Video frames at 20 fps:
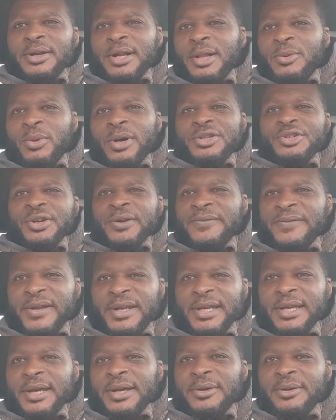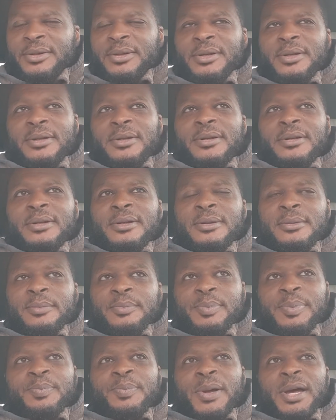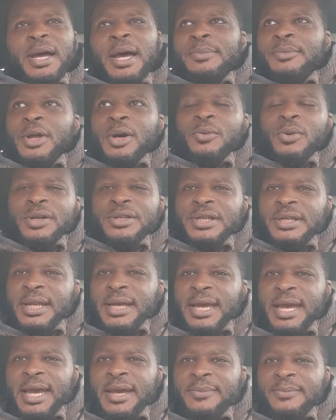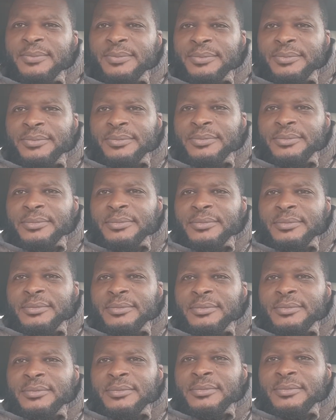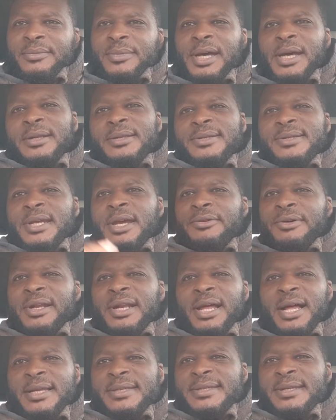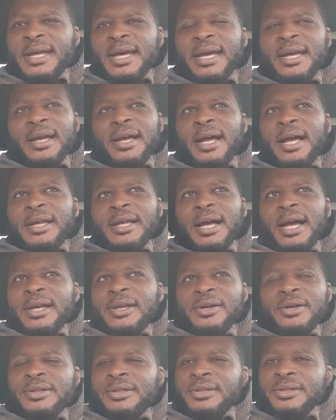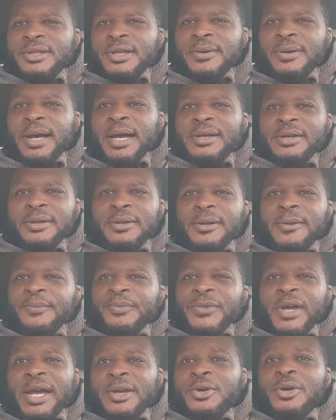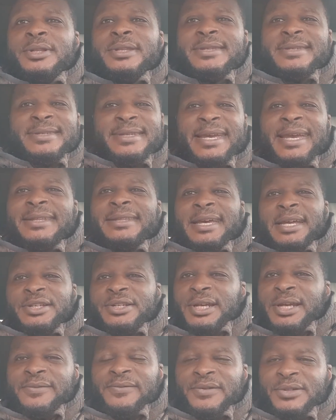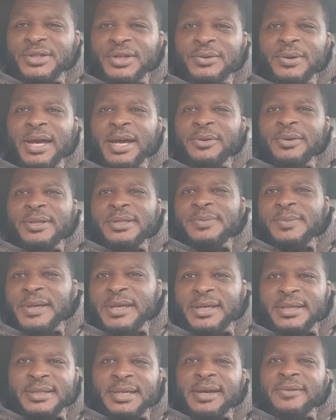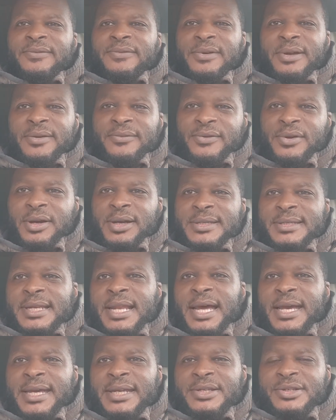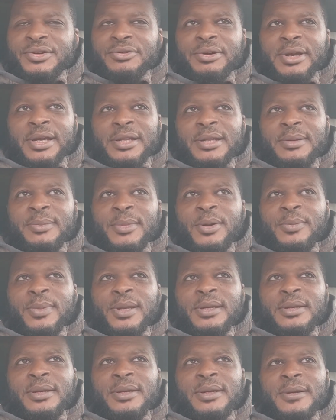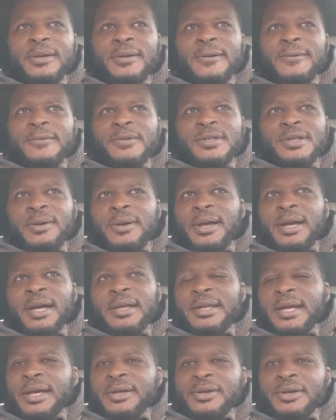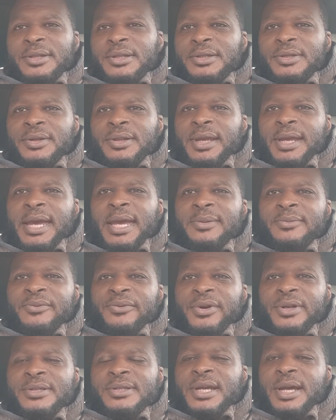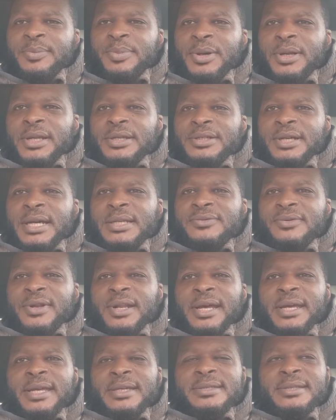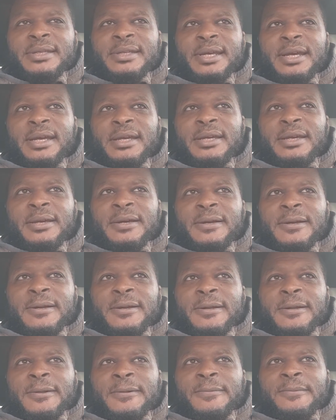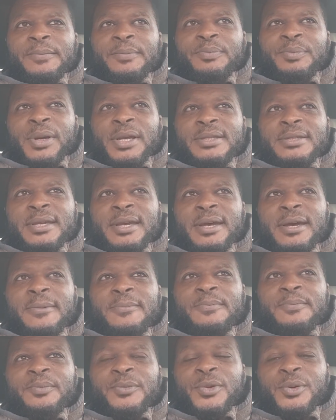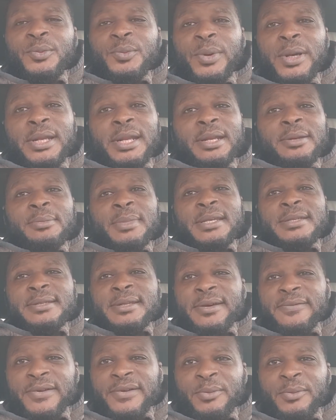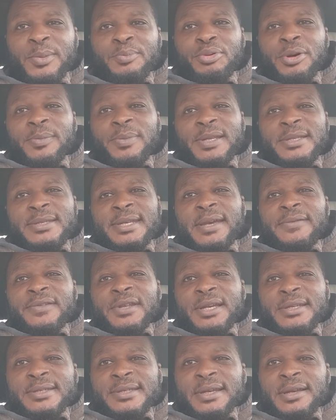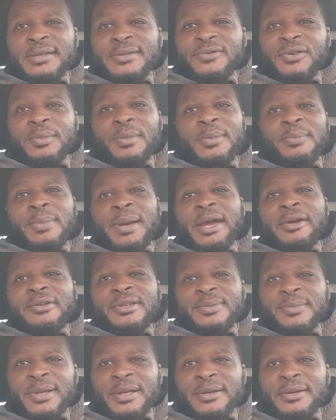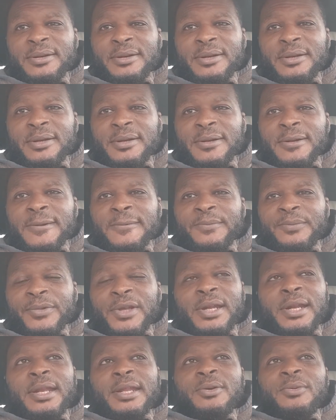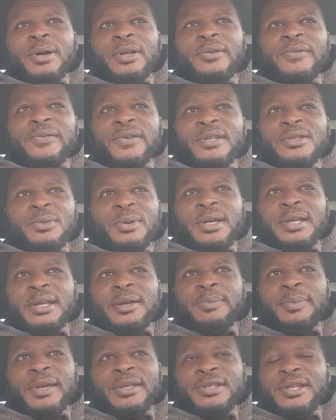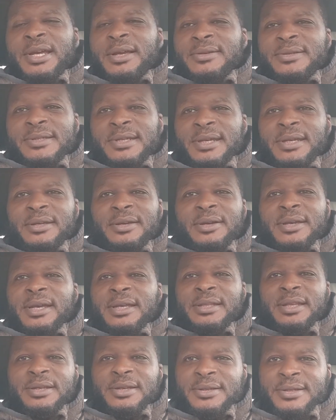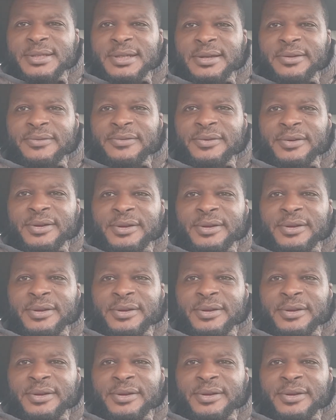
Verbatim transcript: I'll watch your video, but I'm not watching the game. And sorry, last night I, I couldn't do it. I, I couldn't sit in that chair for two hours because I've I've got a slight injury at the moment, so I, I couldn't do the game for it. So I apologise for that yesterday. But um, we didn't miss nothing. We probably saved ourselves from embarrassment. And anyone who thinks we're going to beat Chelsea, you're kidding yourself.